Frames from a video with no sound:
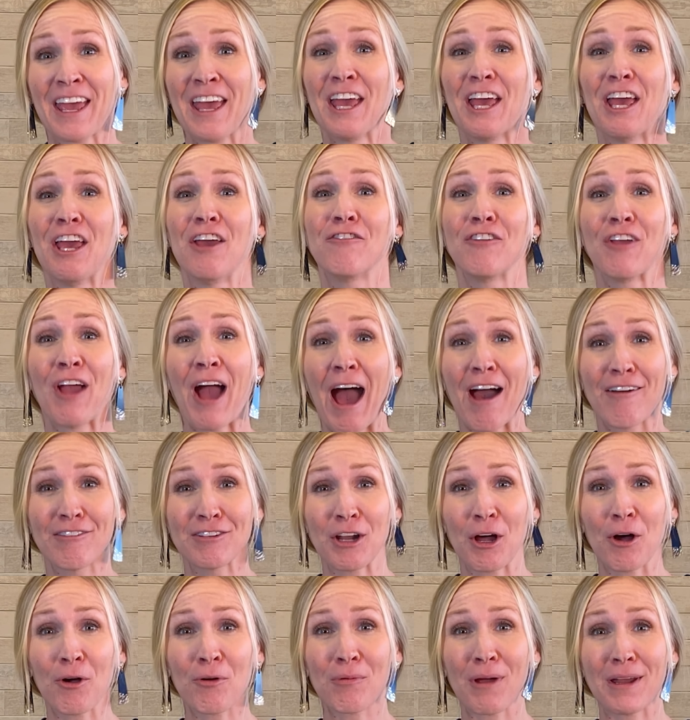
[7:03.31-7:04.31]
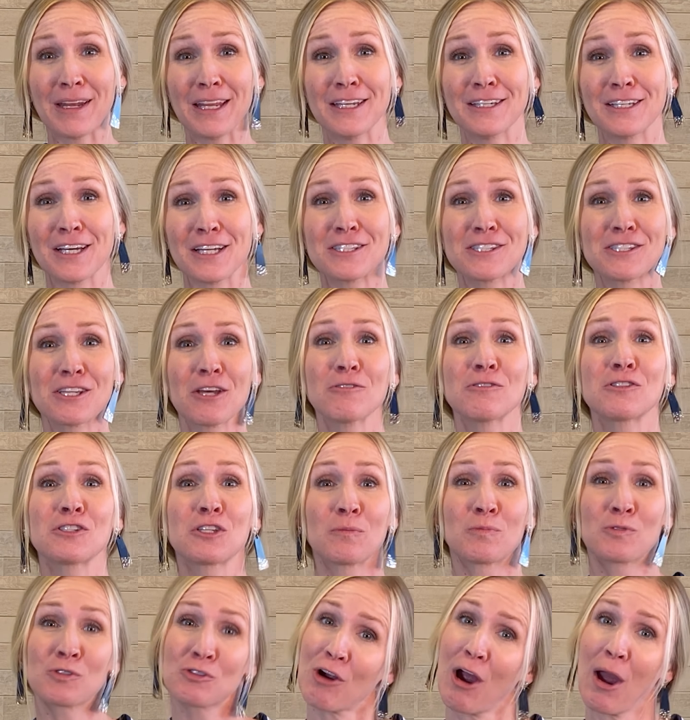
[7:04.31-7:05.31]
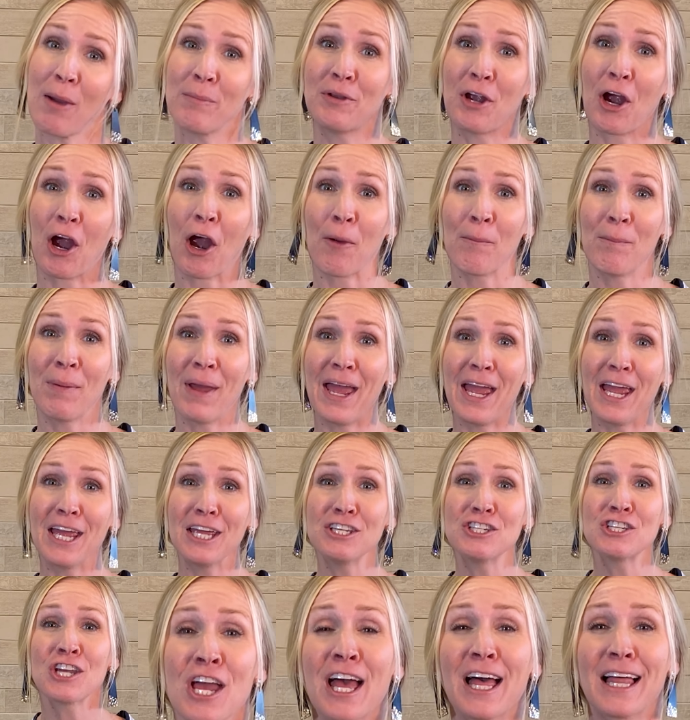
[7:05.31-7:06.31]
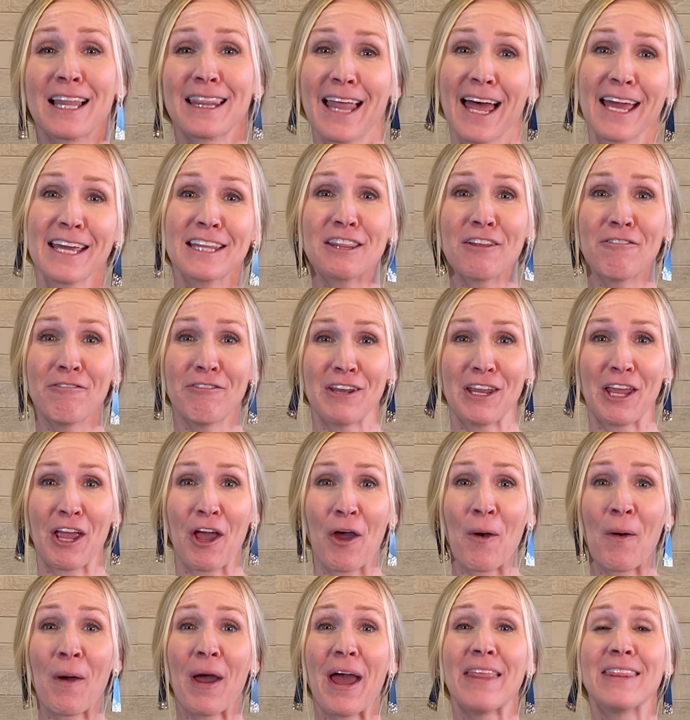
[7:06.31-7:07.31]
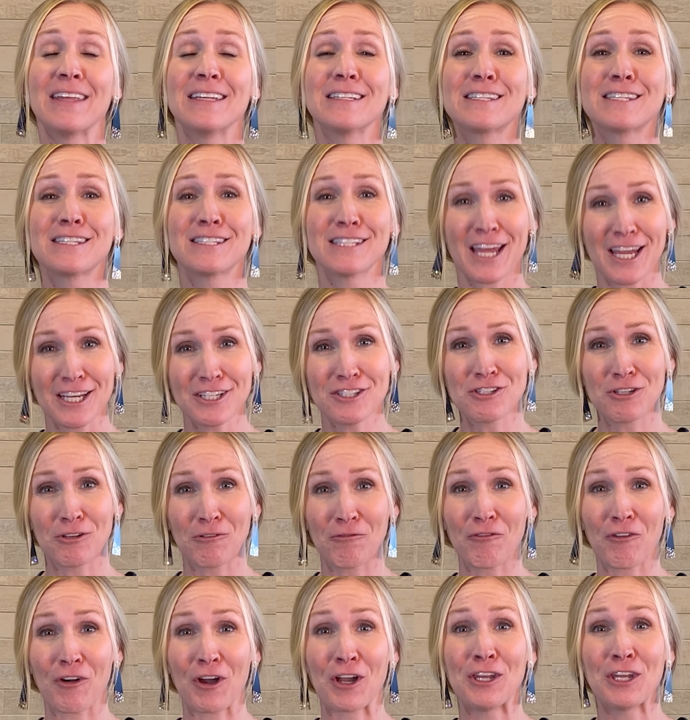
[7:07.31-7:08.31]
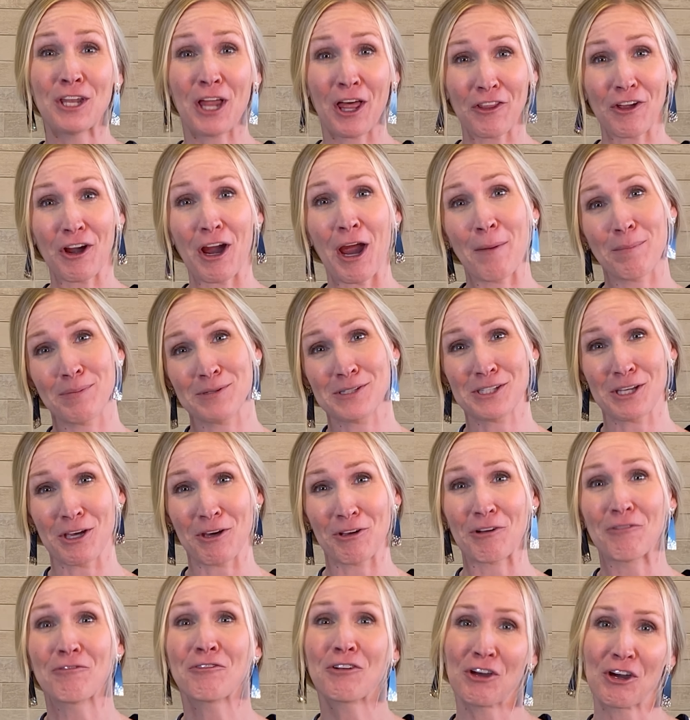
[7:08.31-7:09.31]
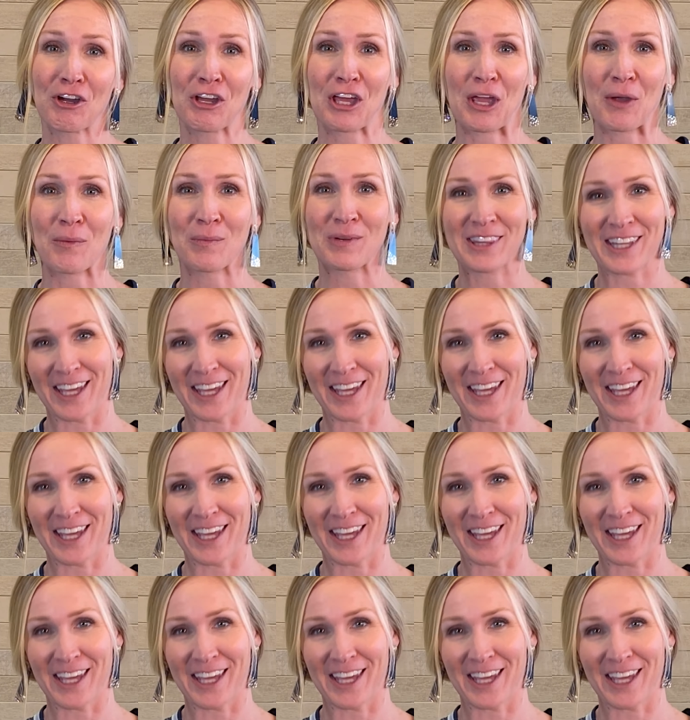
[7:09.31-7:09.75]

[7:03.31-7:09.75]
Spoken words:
If you haven't already done so, subscribe to our page, like the video, and then stay tuned for another episode of Cooking with